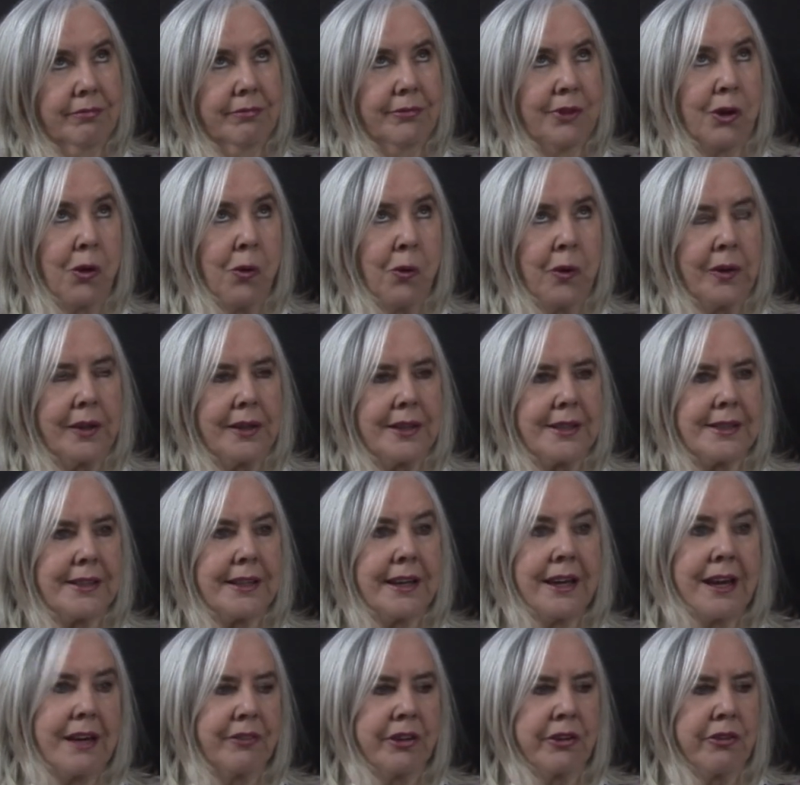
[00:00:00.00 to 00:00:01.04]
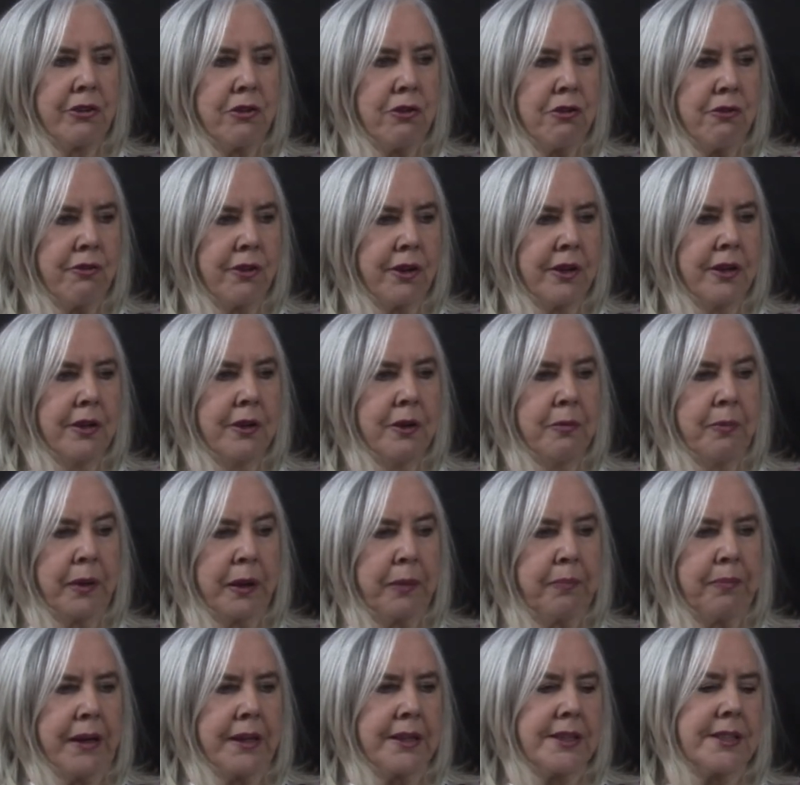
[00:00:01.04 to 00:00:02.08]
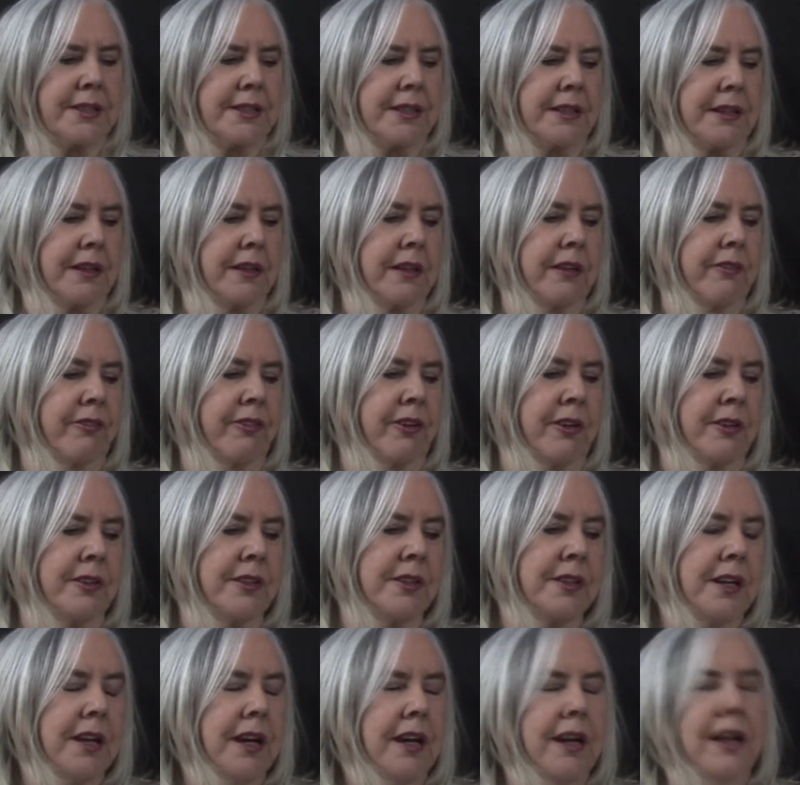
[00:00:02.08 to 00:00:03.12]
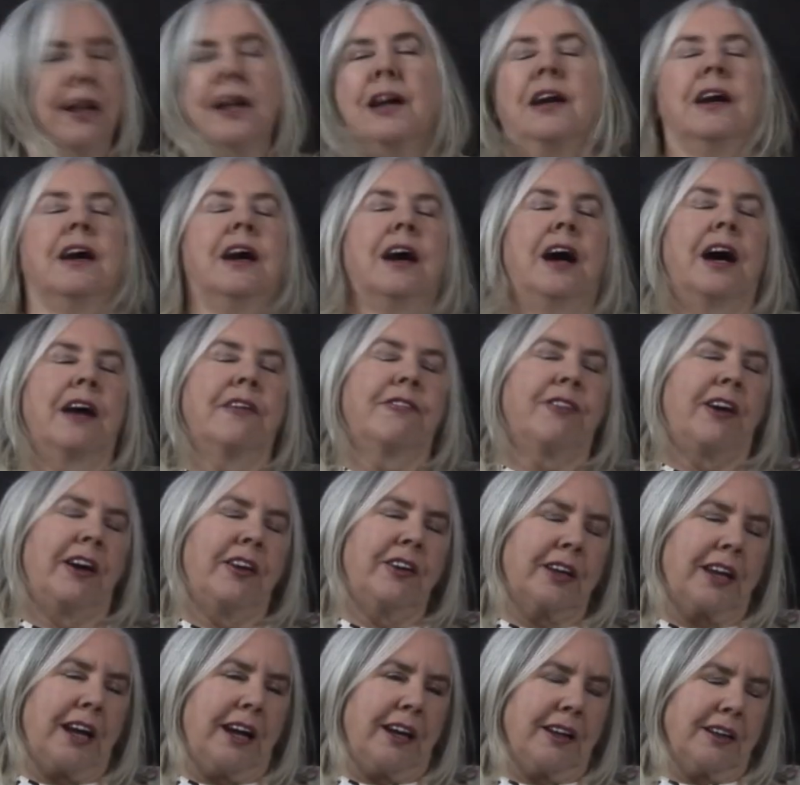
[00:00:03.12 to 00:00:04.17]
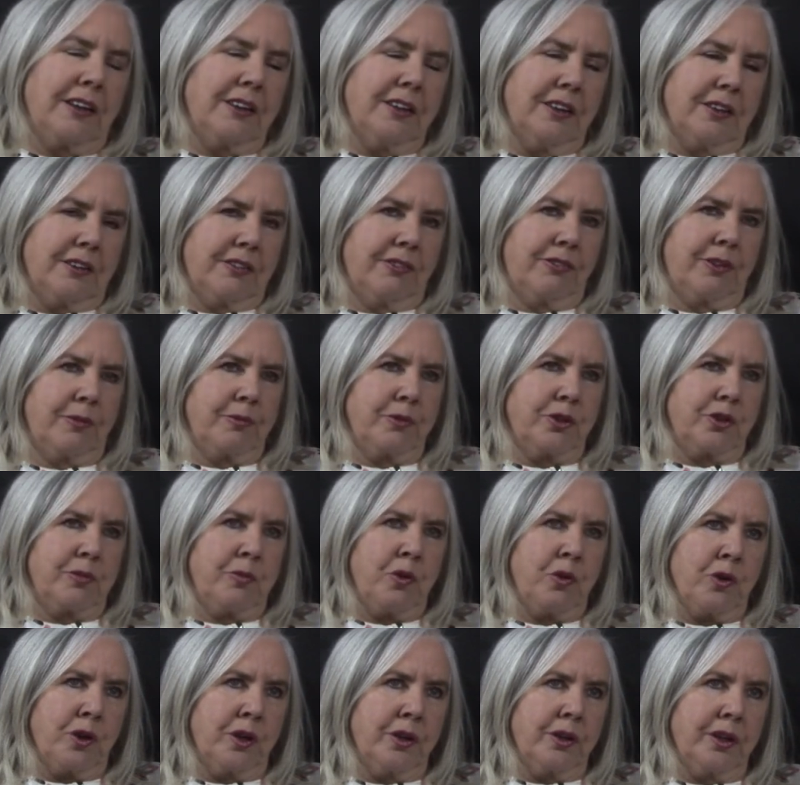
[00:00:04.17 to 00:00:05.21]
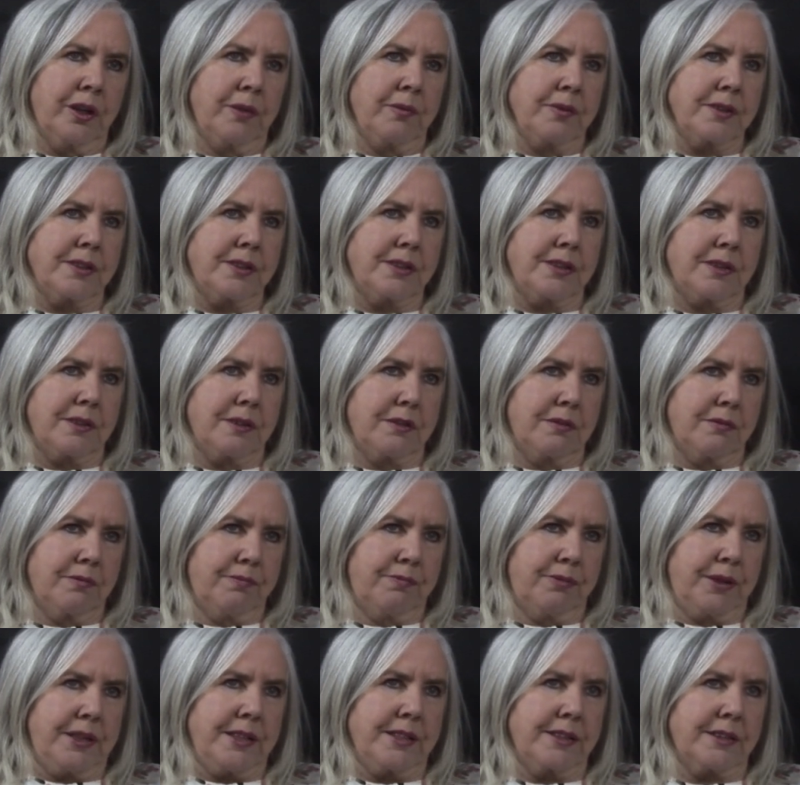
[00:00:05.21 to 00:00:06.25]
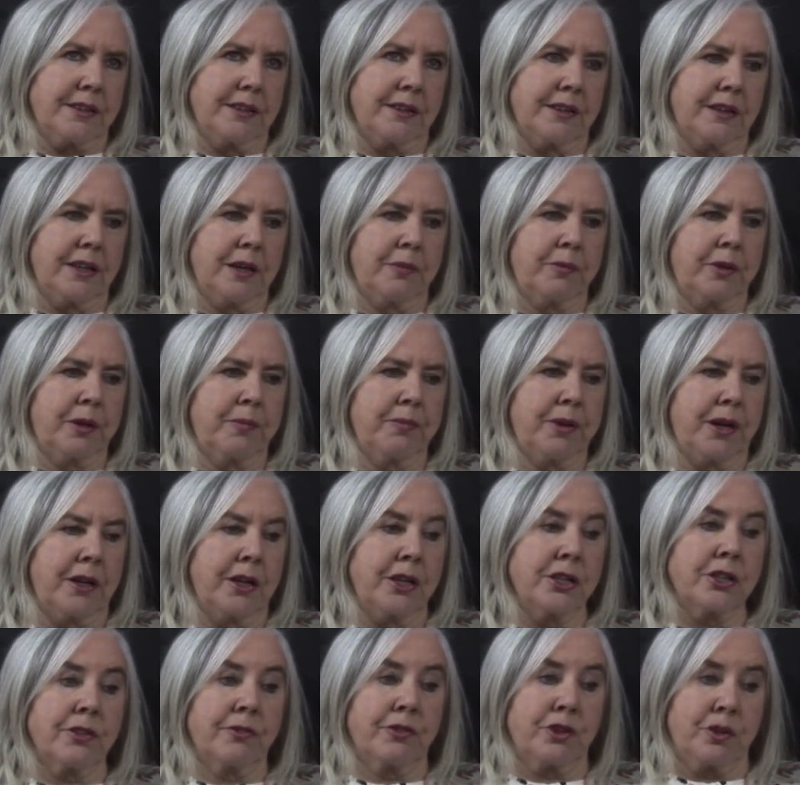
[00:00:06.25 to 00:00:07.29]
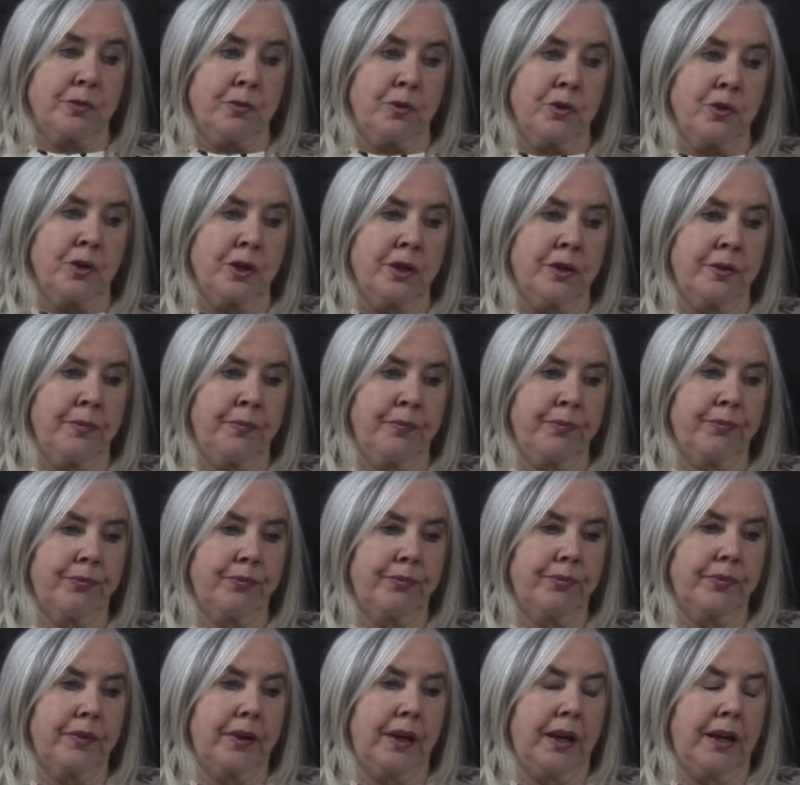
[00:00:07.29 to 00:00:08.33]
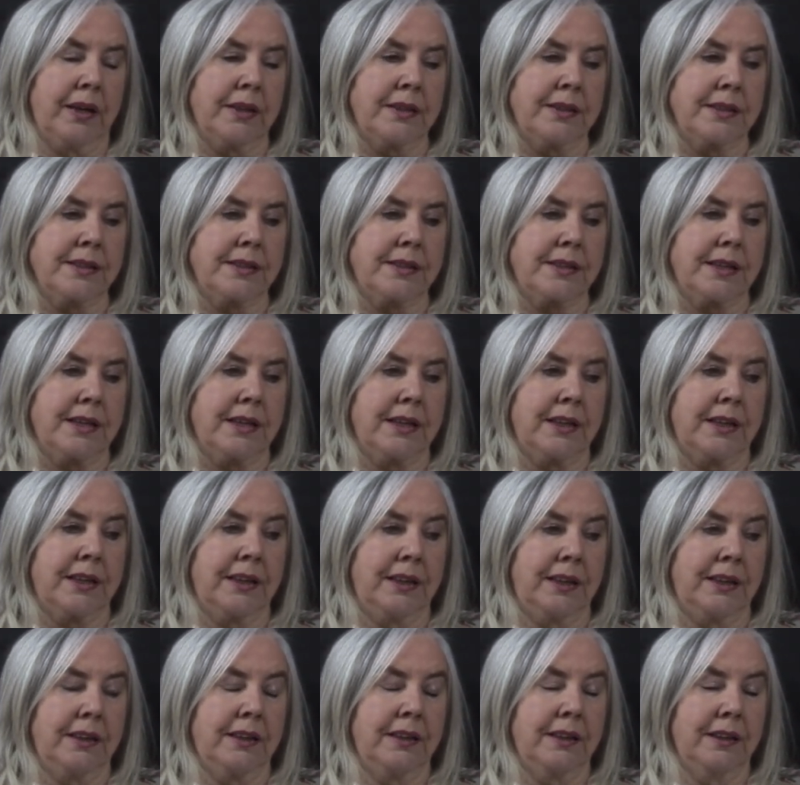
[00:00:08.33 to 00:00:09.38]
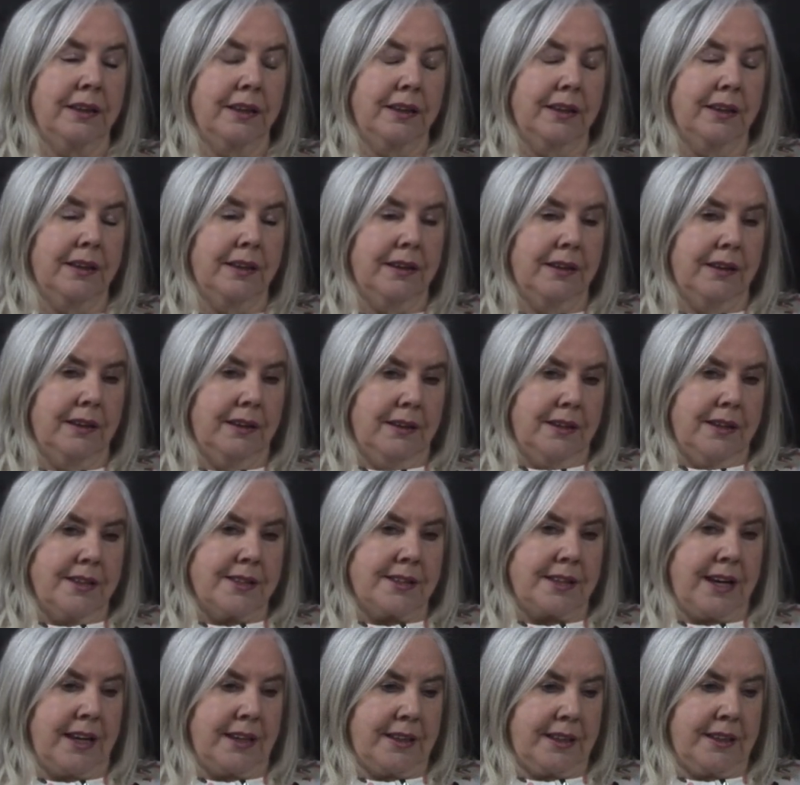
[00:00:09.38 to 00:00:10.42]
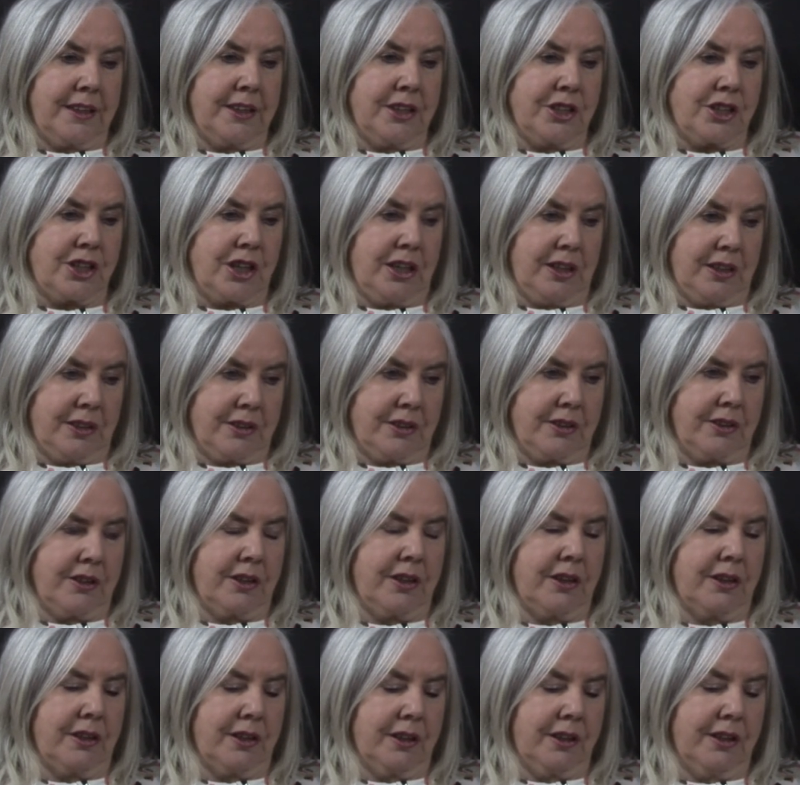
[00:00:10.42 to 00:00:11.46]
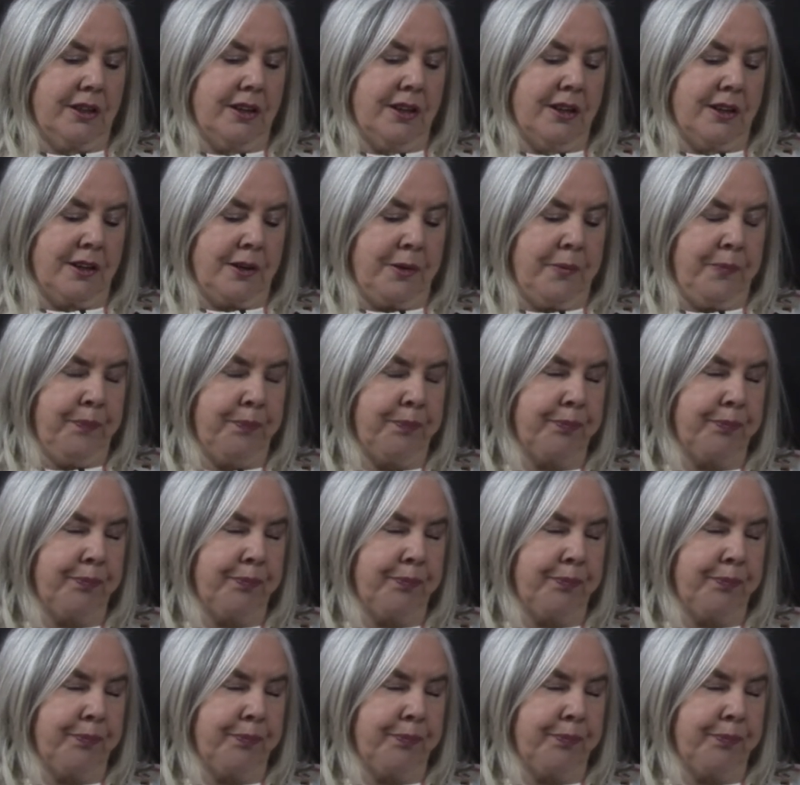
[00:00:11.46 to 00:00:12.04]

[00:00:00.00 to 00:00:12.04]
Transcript: known as the Heavy Rover, a big bench seat in the front. And Father Gallagher from Dromore, he was the priest in the neighbouring parish of Dromore, and uh, he sat in and sheltered in our car.